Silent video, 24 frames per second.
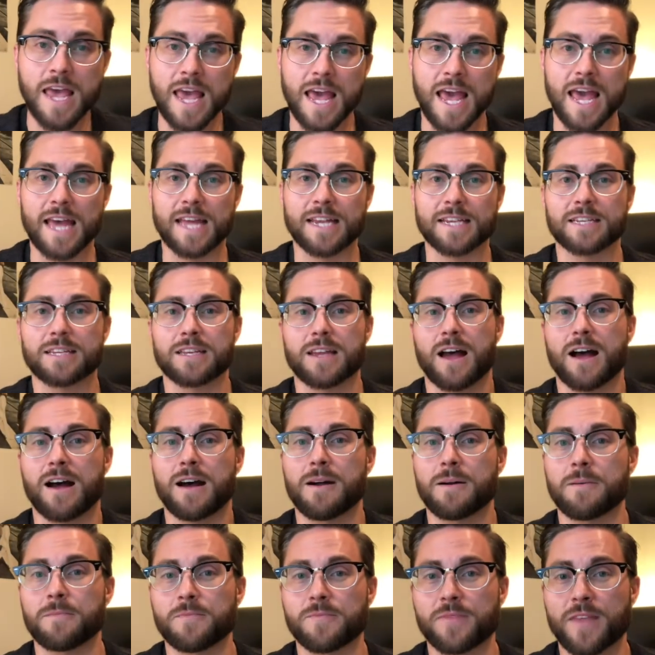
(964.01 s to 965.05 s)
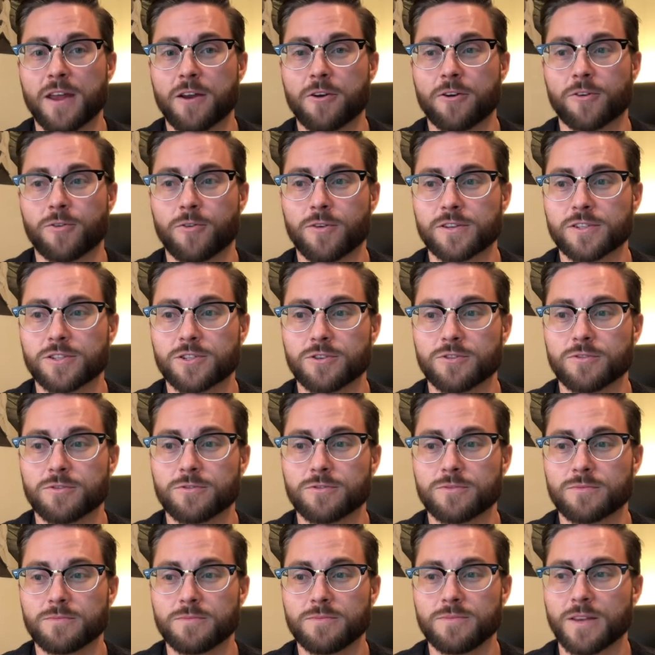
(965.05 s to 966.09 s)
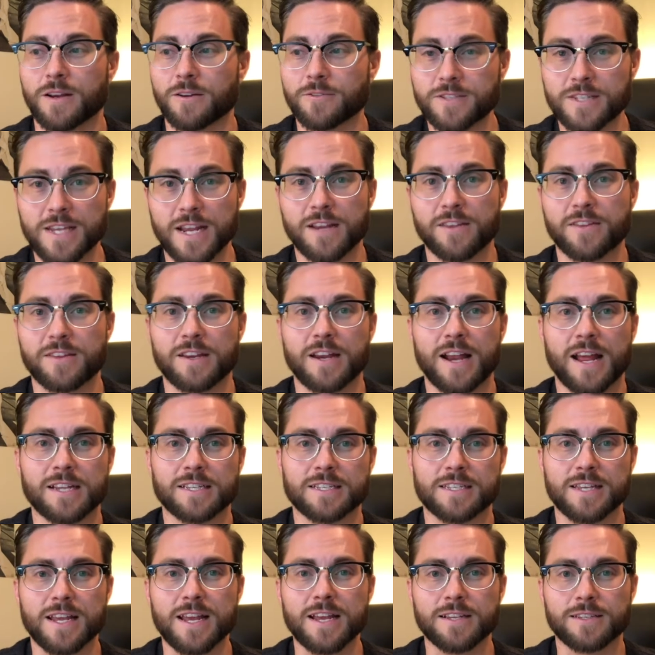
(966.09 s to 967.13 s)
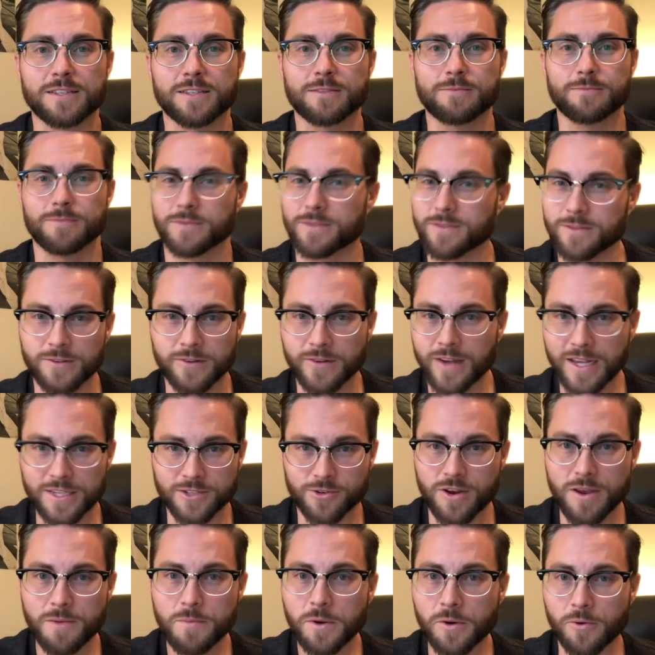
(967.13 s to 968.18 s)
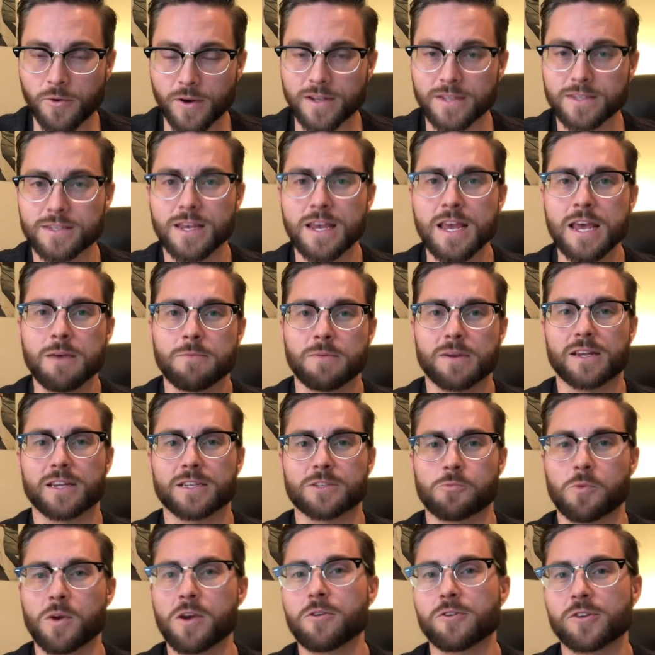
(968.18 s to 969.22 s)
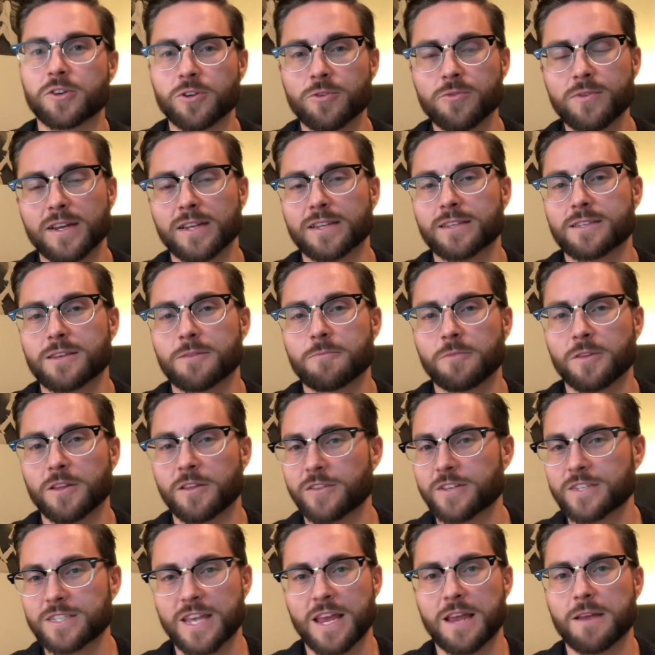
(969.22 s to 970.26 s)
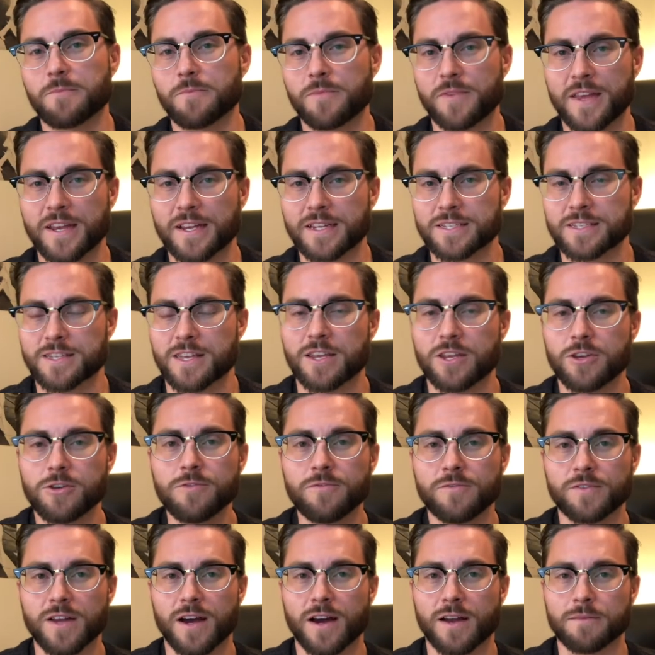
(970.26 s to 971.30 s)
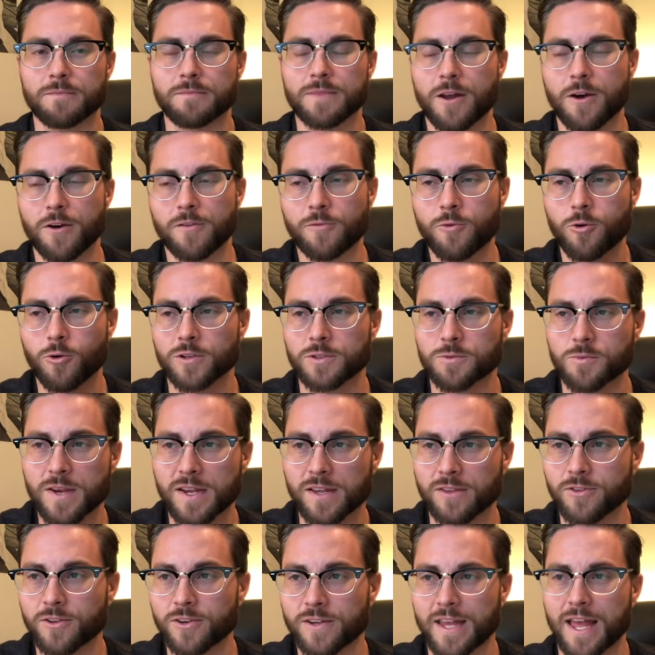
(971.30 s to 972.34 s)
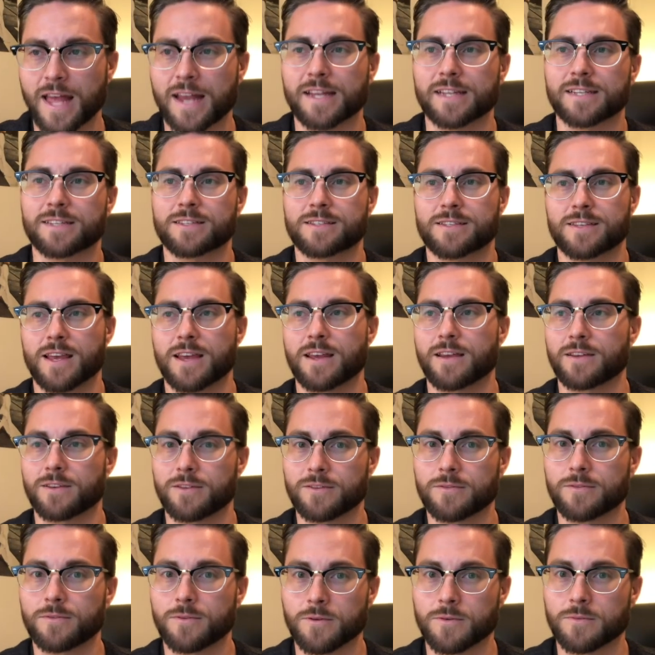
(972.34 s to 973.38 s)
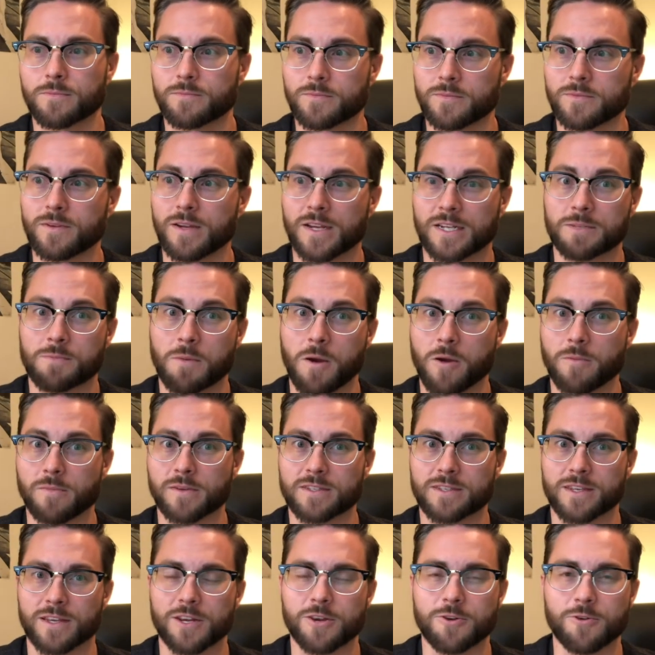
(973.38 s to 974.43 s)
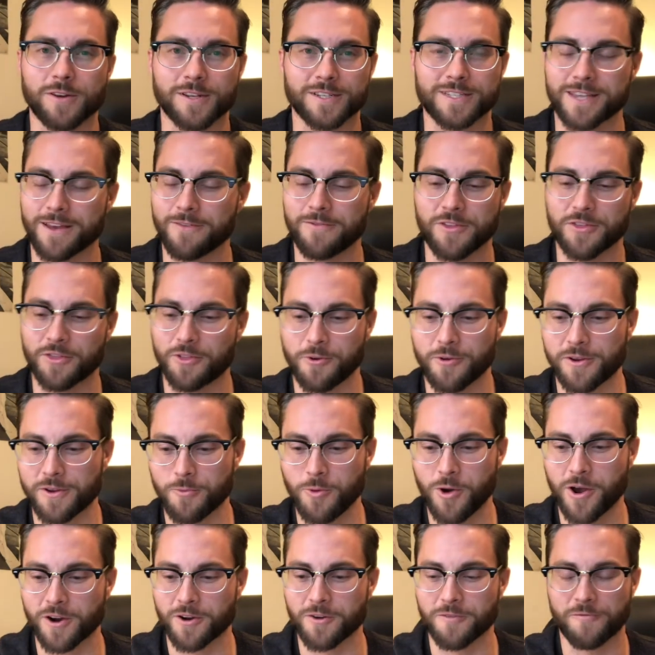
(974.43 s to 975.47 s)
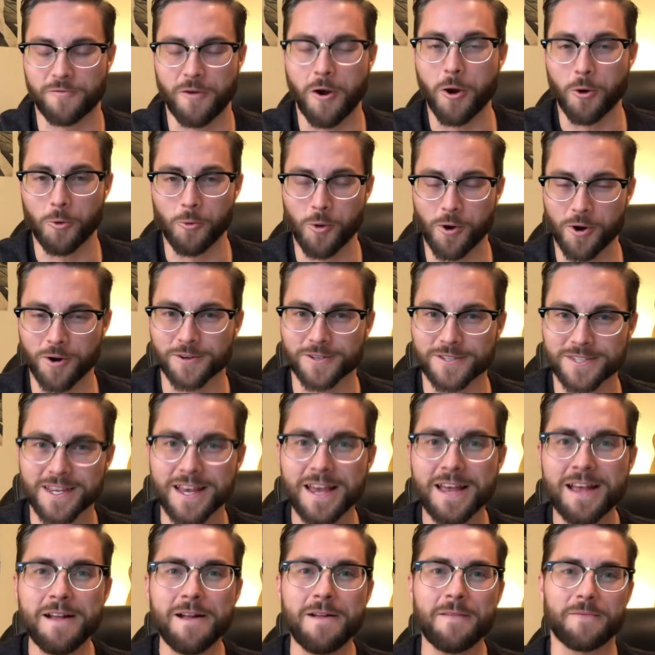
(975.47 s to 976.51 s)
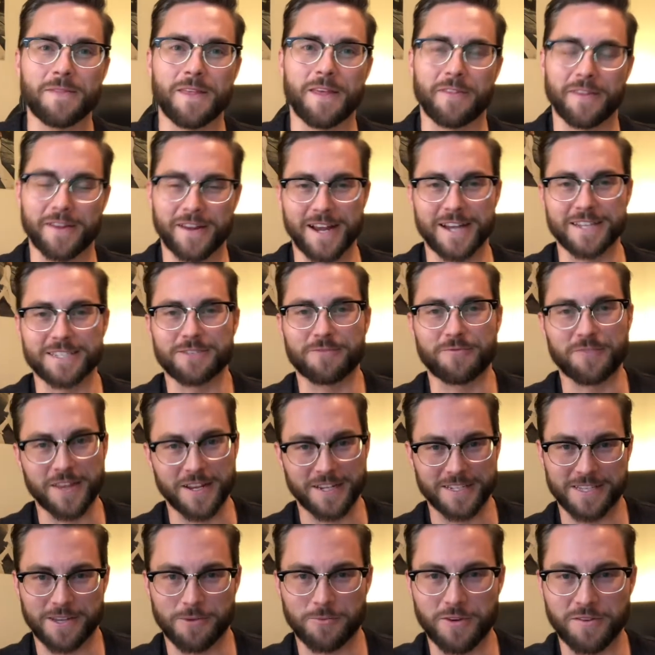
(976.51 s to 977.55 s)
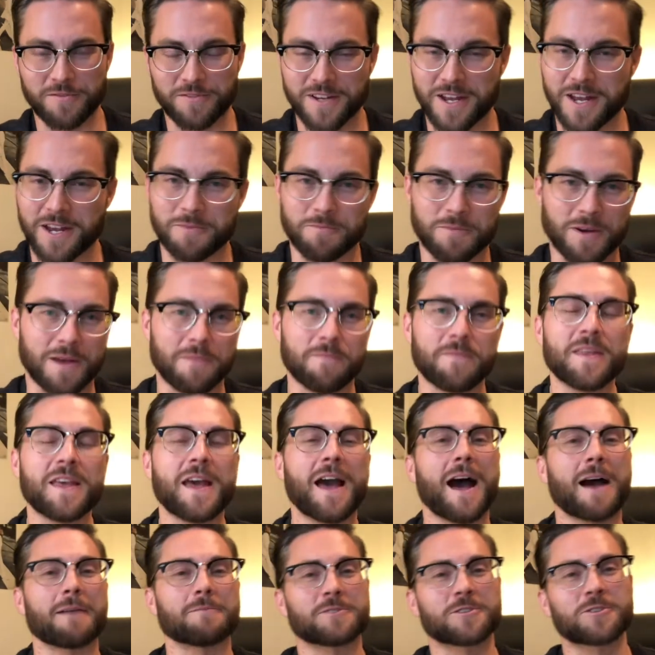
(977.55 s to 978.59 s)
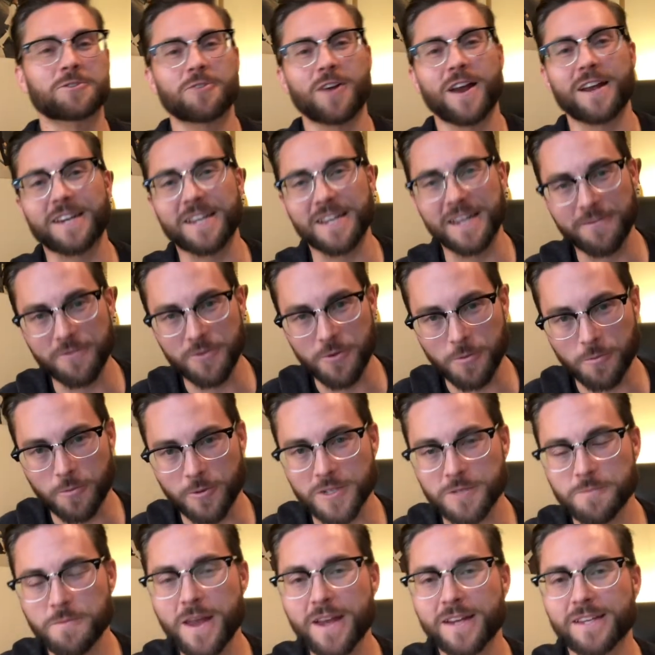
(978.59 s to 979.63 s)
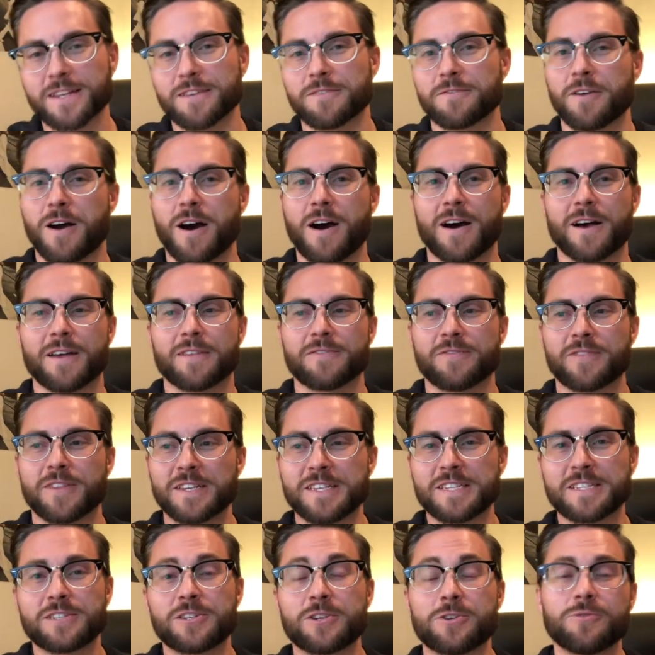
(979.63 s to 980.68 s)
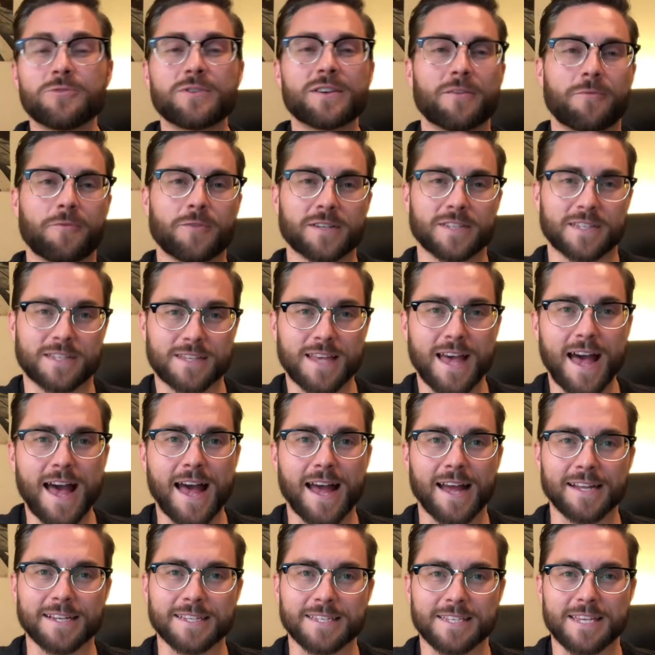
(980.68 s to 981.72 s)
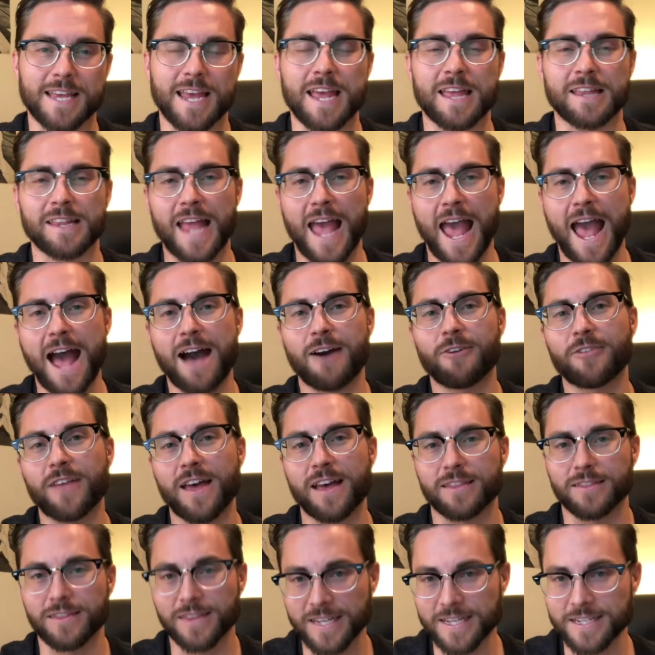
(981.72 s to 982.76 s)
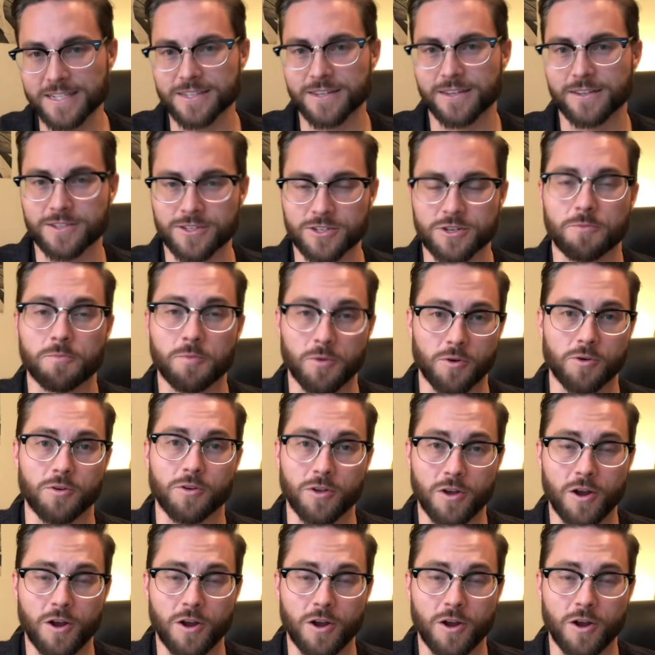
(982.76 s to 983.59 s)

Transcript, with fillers: And um, they are going to, you know, say to the United States, you guys are hypocrites because we are doing simply the same things that you've done. Now, of course, we can look at it and say your experiments in Unit 731 are far worse than the kinds of things that we've done, but I'm just trying to give you a perspective on the two different sides and how that leads us to Pearl